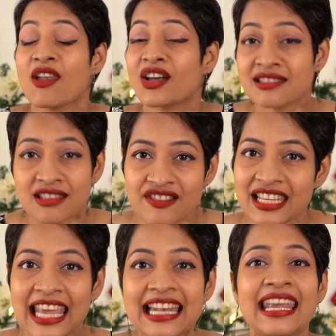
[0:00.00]
lots of
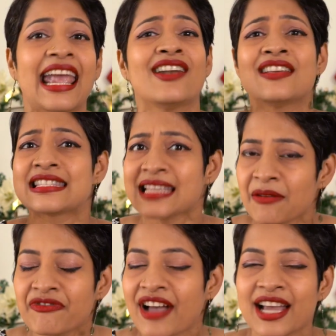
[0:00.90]
skincare and
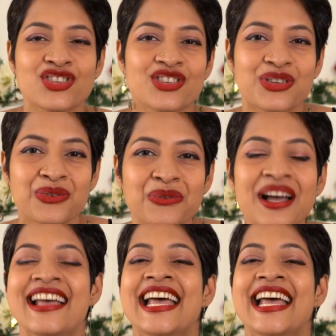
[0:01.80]
some fashion too.